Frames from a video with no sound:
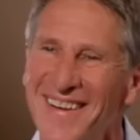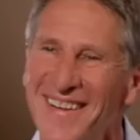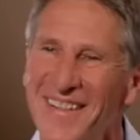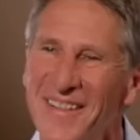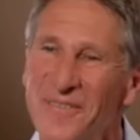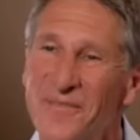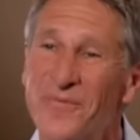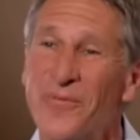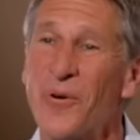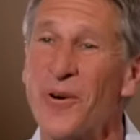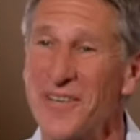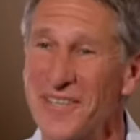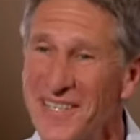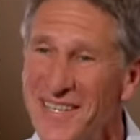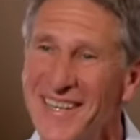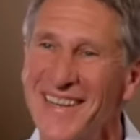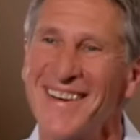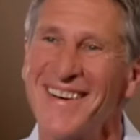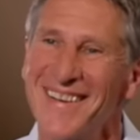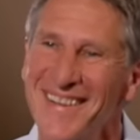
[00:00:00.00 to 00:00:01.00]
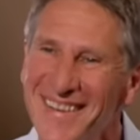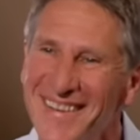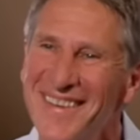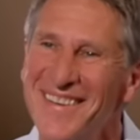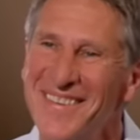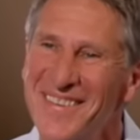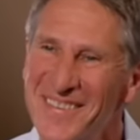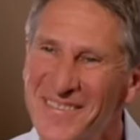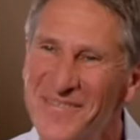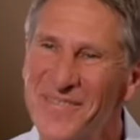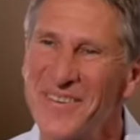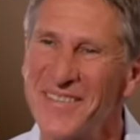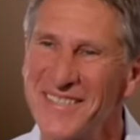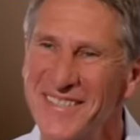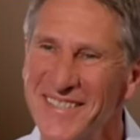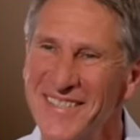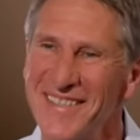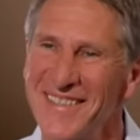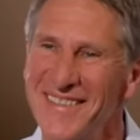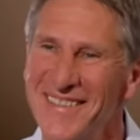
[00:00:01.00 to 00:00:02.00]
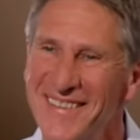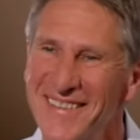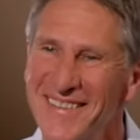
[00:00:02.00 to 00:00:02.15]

don't want to stop. 14. 14. Okay, so 14. 14 years